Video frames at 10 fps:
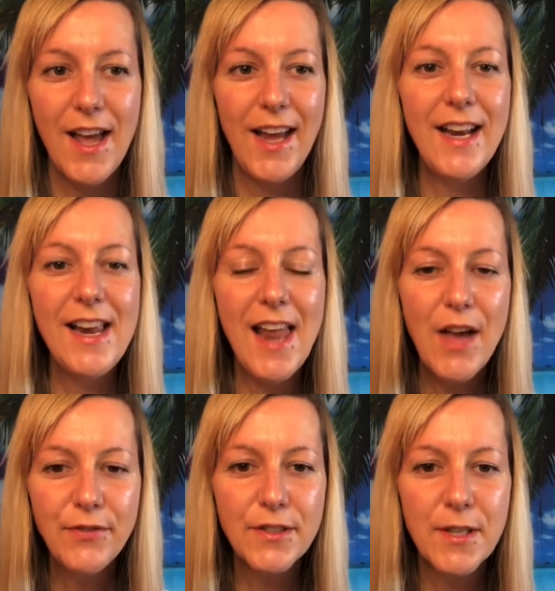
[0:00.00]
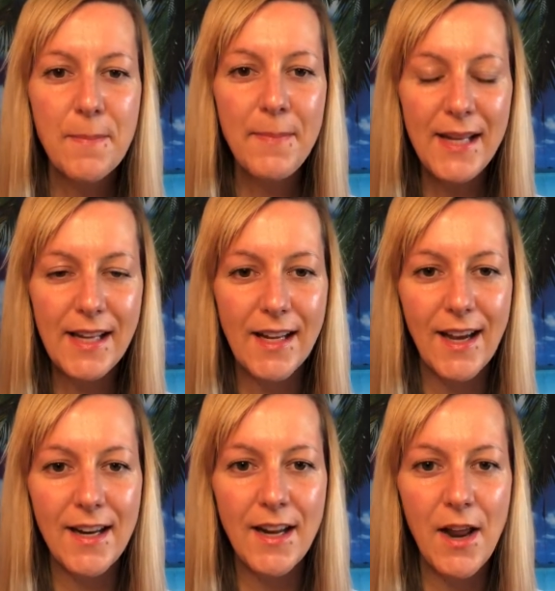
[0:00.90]
it left me,
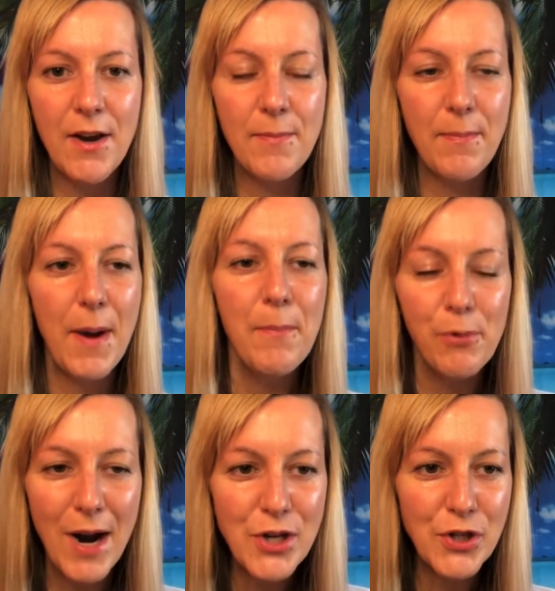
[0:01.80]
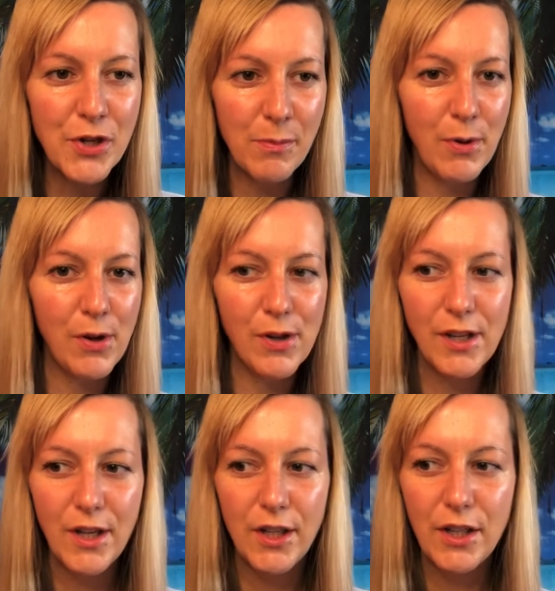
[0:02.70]
an
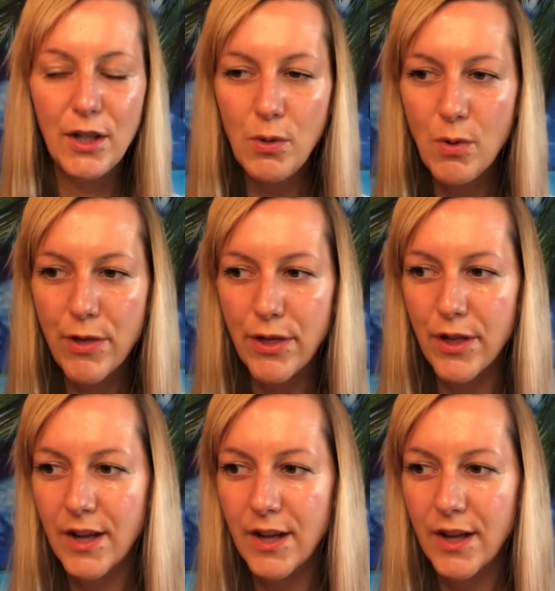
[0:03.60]
impressionable youth,